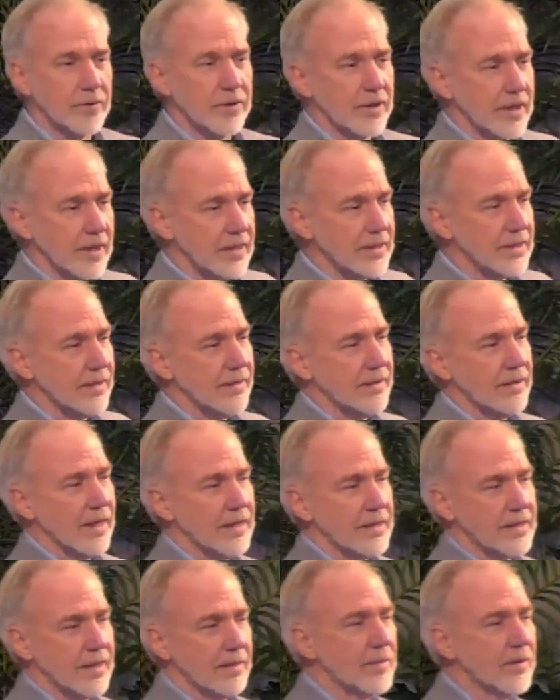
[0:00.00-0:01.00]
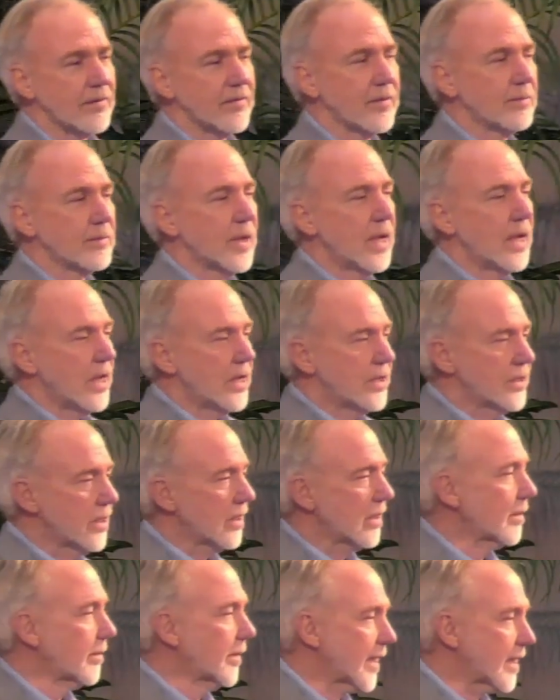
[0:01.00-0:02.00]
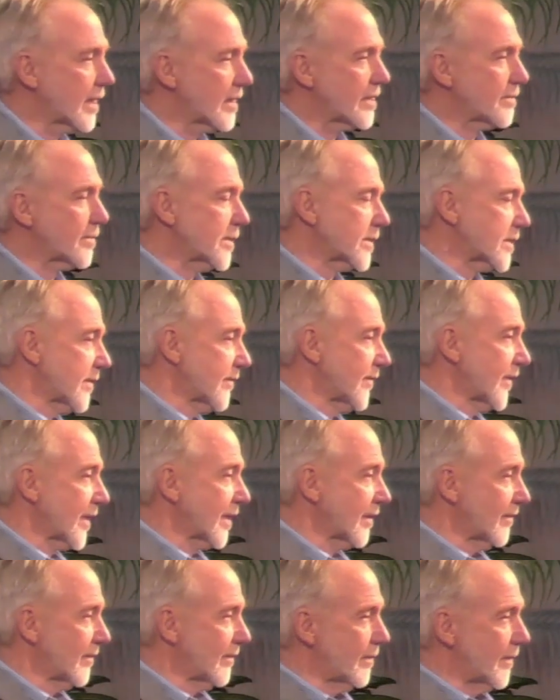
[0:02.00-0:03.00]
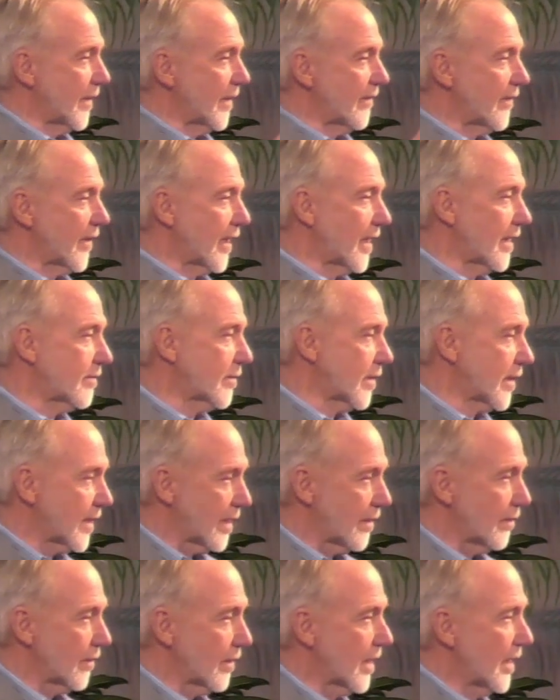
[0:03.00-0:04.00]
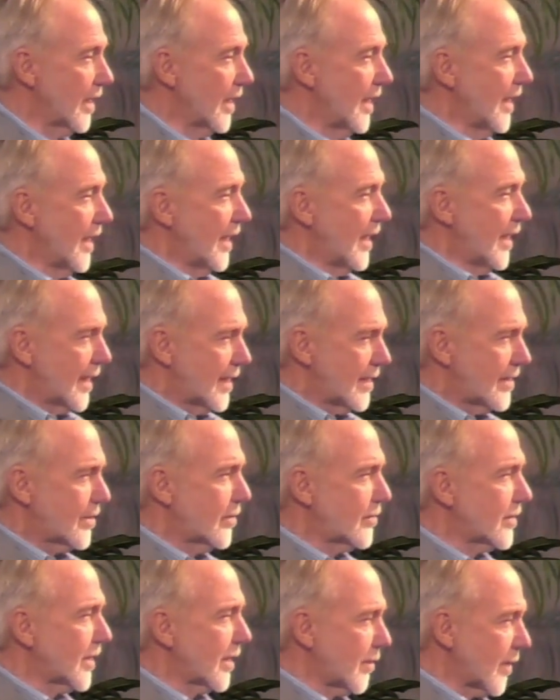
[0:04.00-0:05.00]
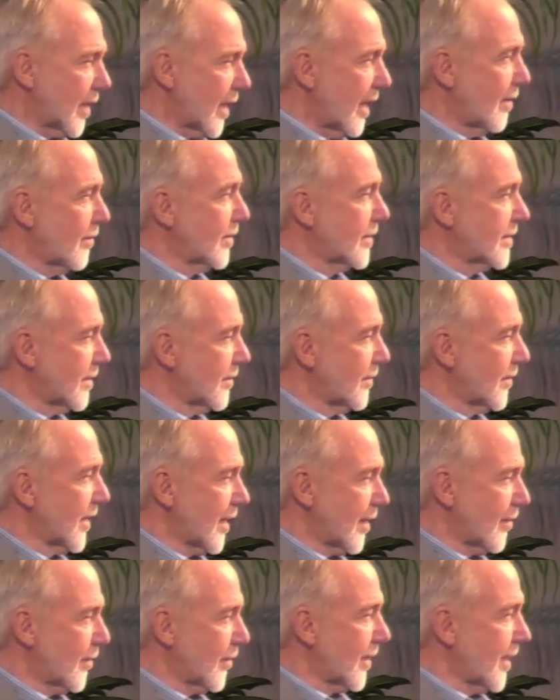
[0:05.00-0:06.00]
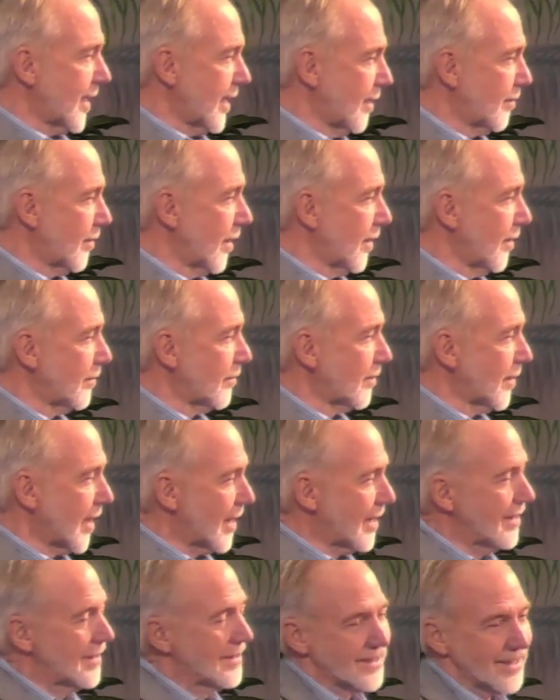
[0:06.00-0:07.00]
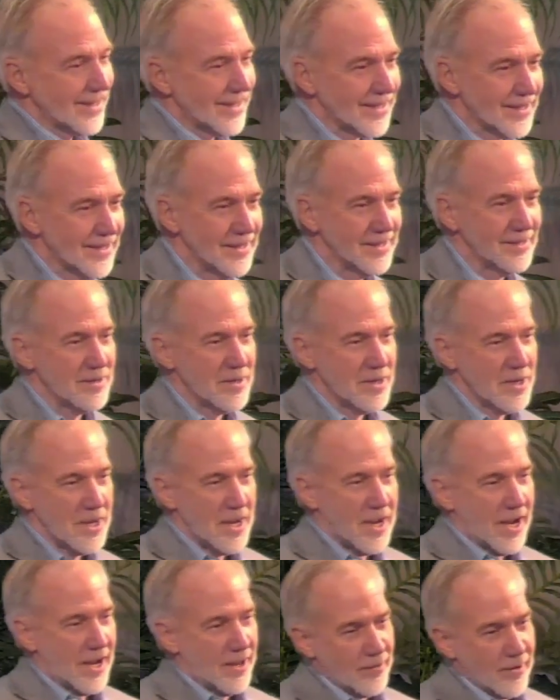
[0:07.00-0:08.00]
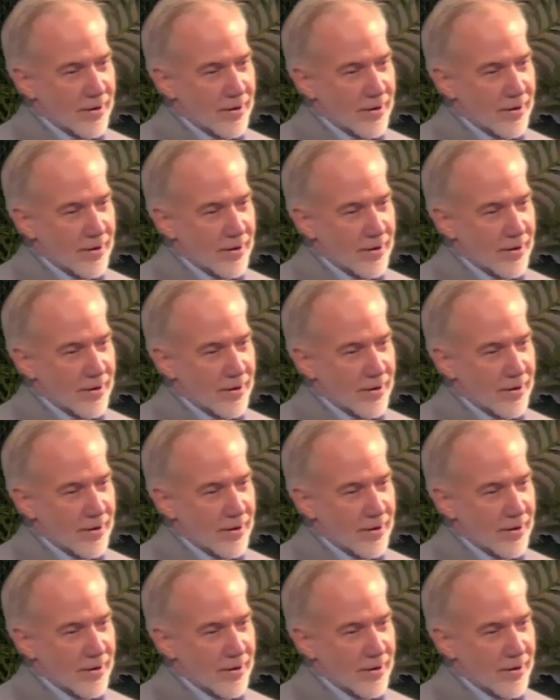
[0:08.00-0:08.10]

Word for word: of these, and some of them talk about a specific event where they were, it's usually where I was, they're the hero, right? It's like, and